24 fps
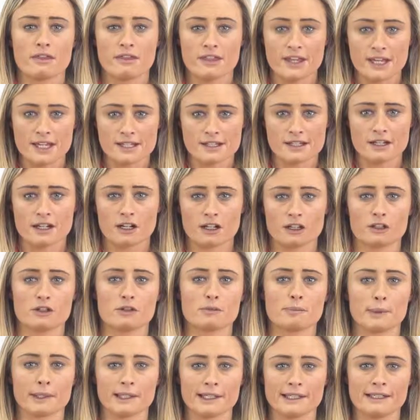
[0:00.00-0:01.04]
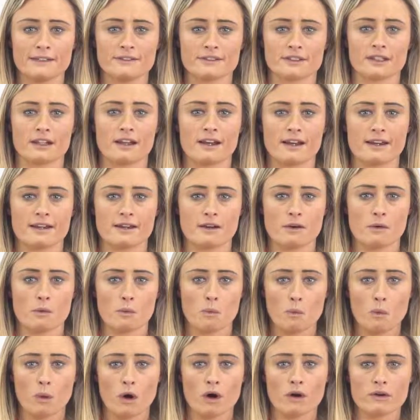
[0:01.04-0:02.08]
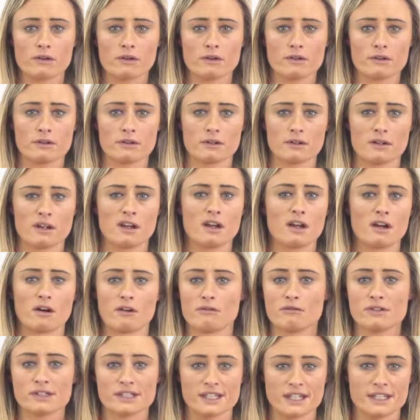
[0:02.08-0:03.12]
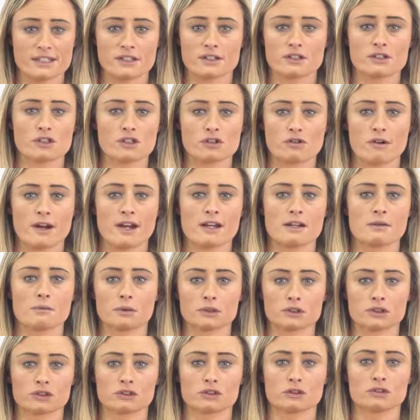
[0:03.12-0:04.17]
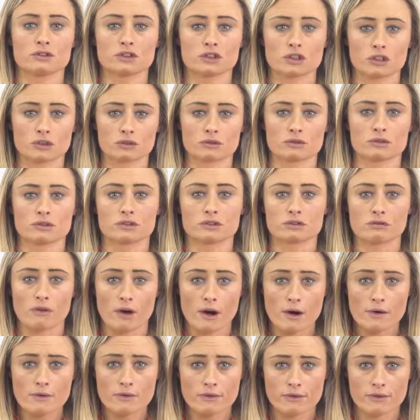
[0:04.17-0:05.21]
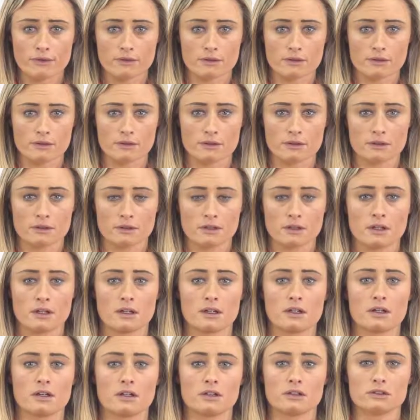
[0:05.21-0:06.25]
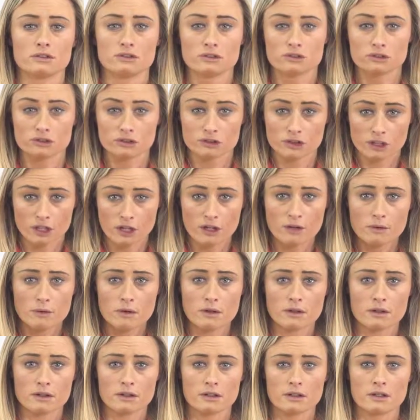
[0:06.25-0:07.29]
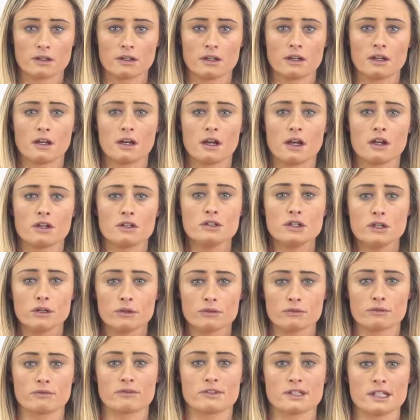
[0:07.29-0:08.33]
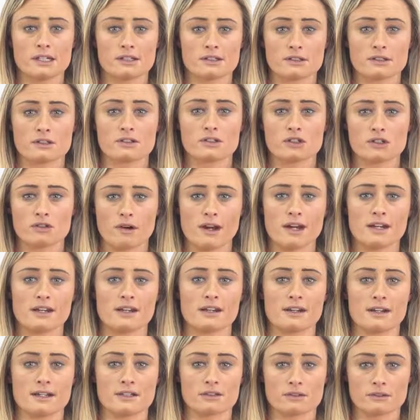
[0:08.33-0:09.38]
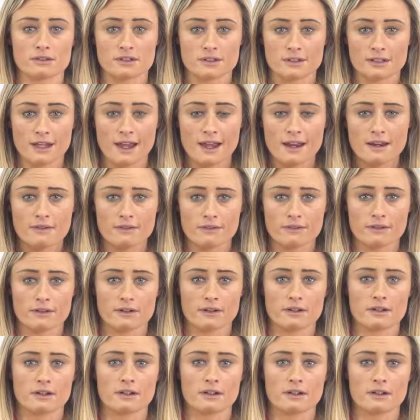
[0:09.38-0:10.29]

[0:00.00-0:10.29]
These include beliefs like 1. Resistance training will stunt children's growth. 2. Youth resistance training is unsafe.